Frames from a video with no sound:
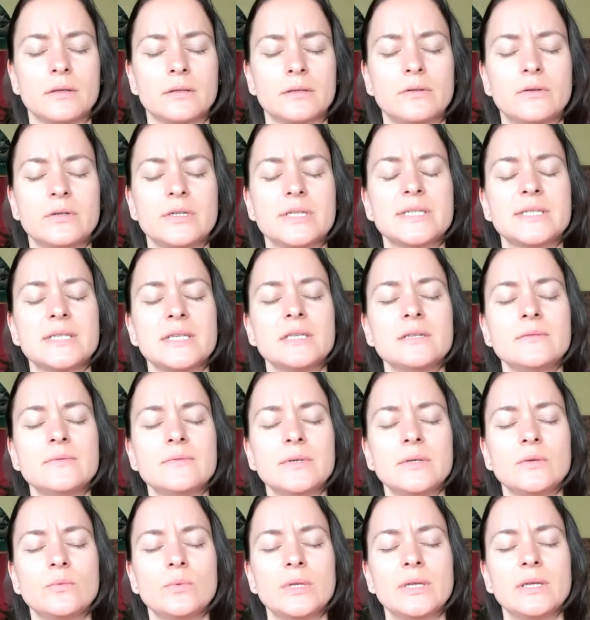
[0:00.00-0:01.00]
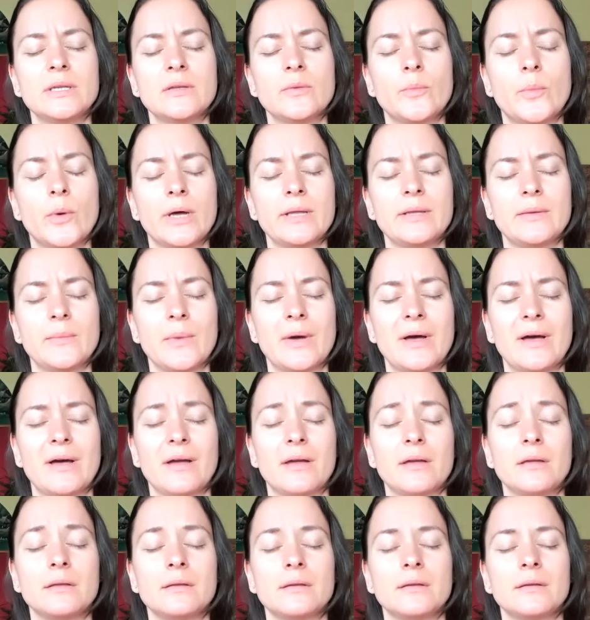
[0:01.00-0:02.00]
the receiving within the body
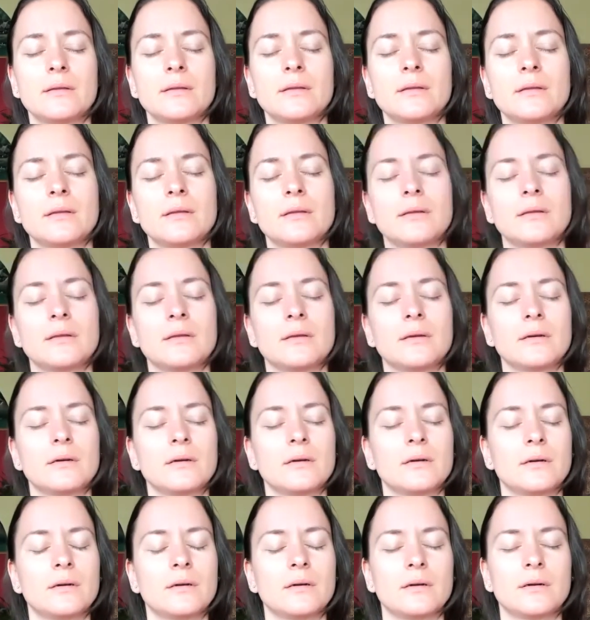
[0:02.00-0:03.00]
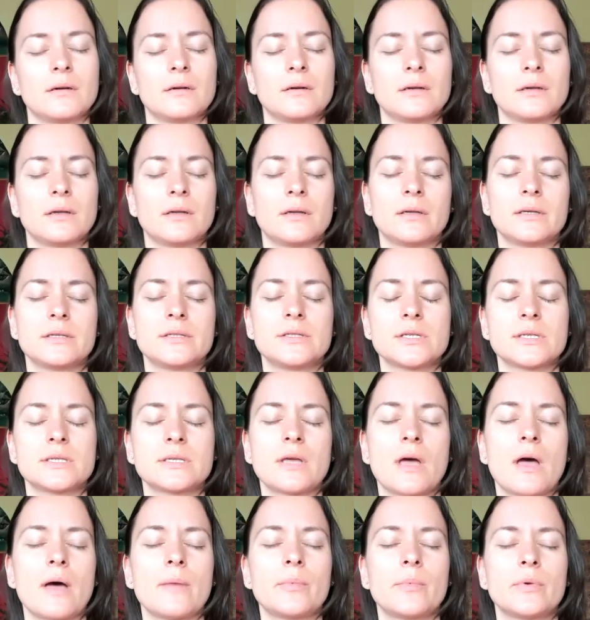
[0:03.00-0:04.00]
mind It
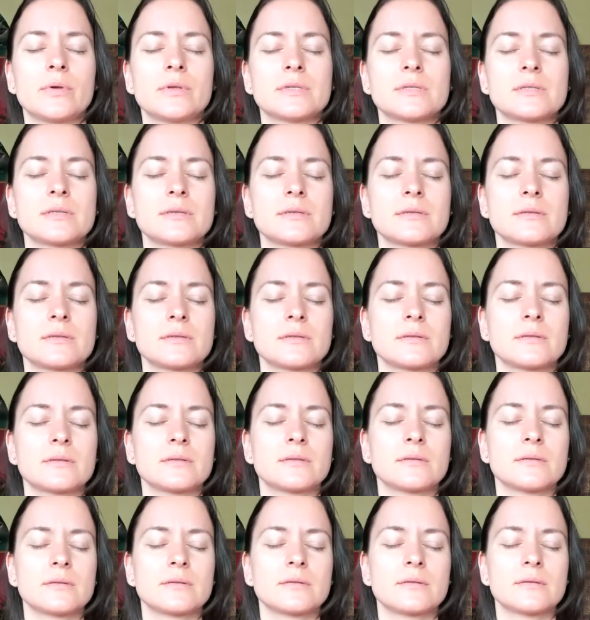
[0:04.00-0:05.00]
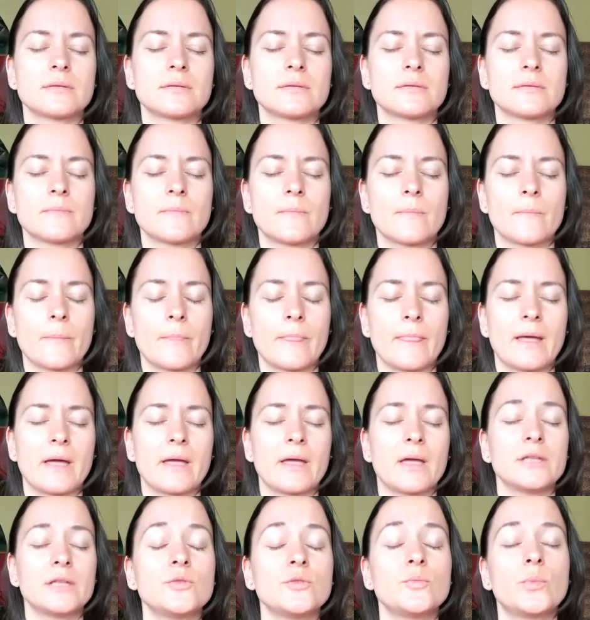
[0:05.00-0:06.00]
just happens. I
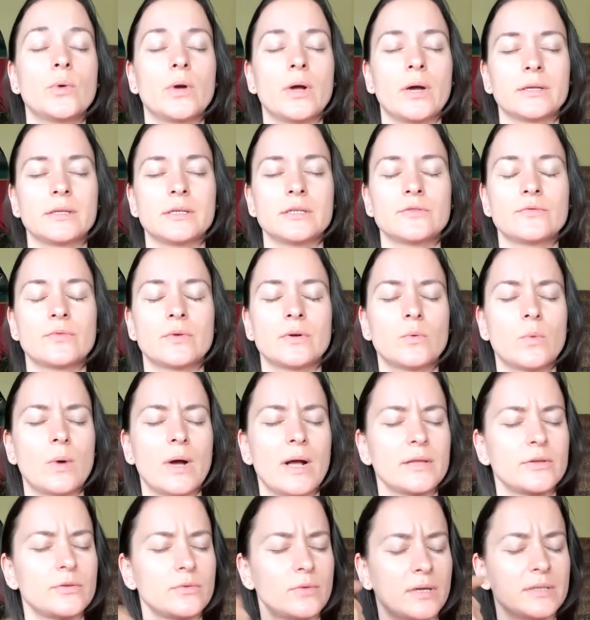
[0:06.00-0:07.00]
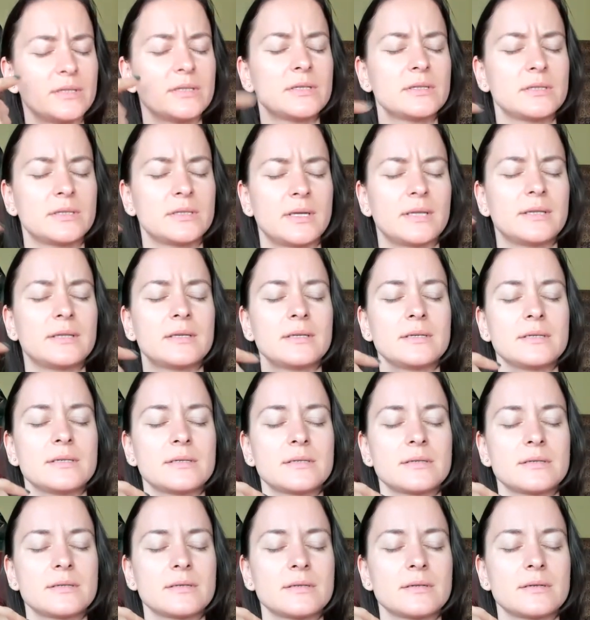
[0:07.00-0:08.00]
to practice for a while to understand
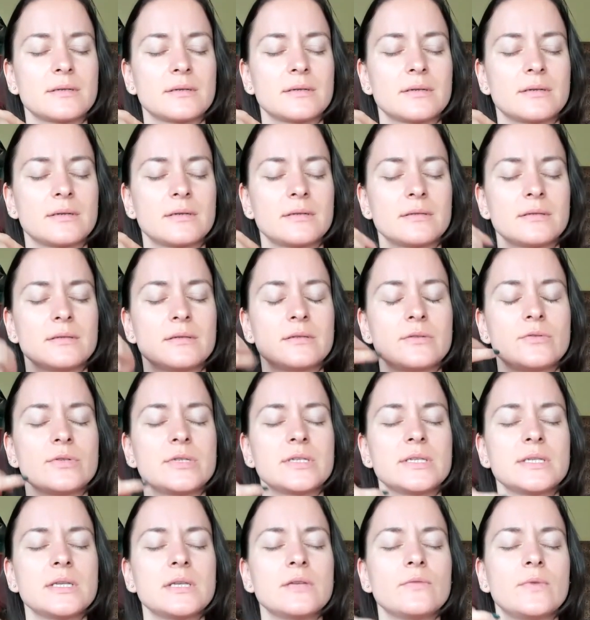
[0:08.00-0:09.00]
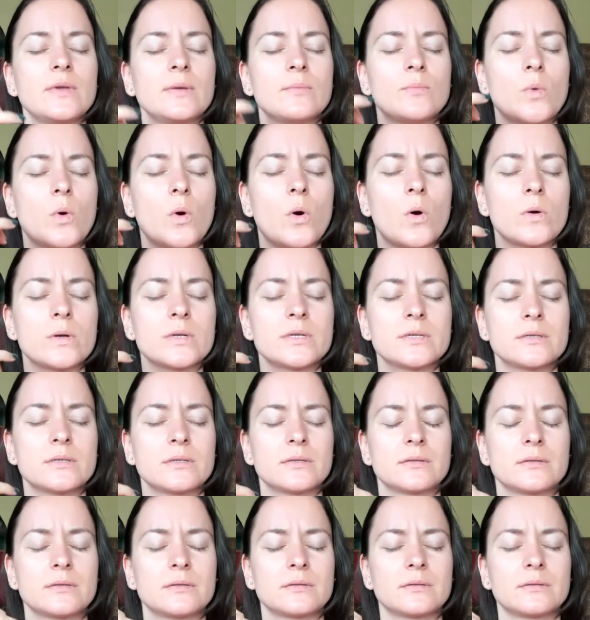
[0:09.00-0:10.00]
this receiving mode
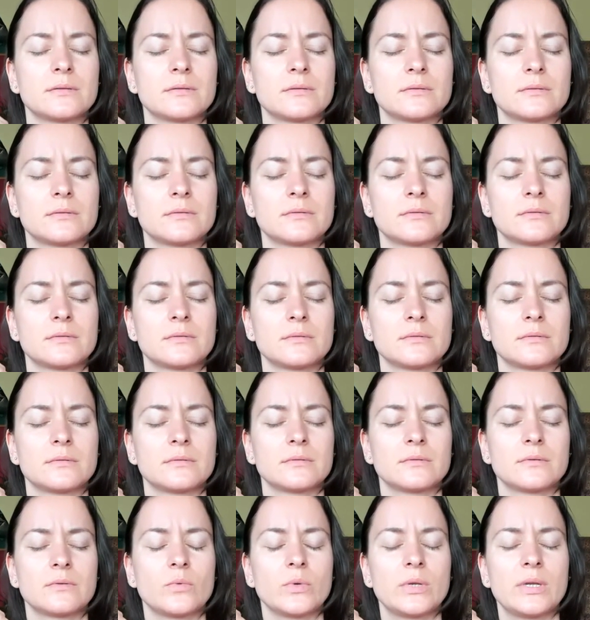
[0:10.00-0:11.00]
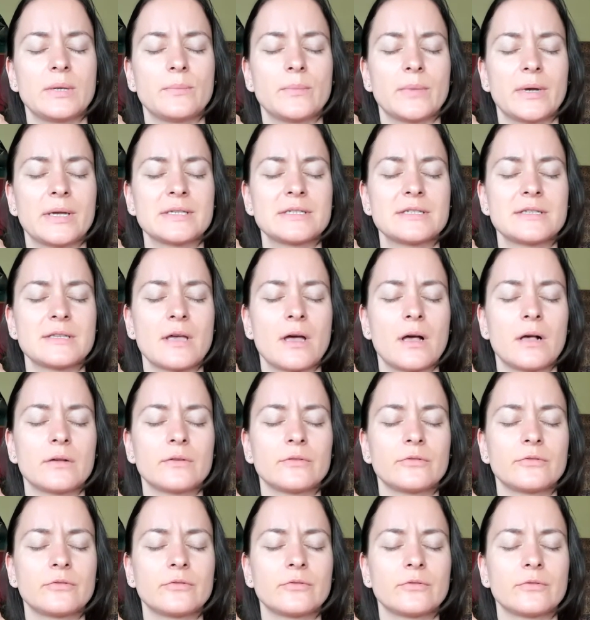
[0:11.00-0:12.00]
within
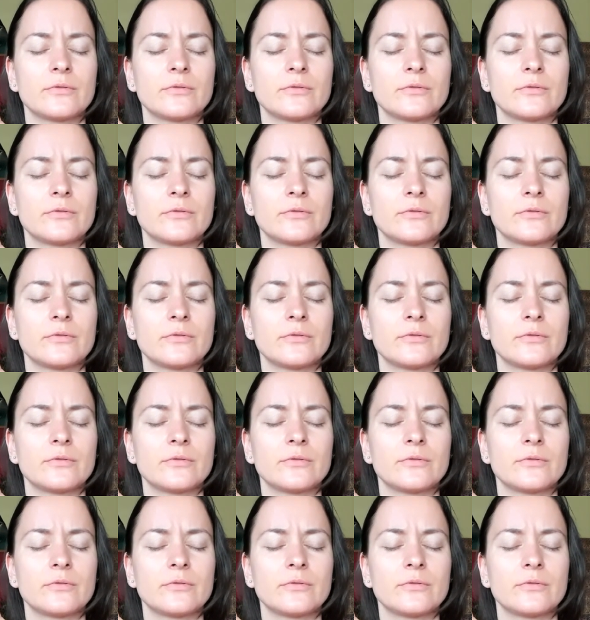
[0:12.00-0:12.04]
myself.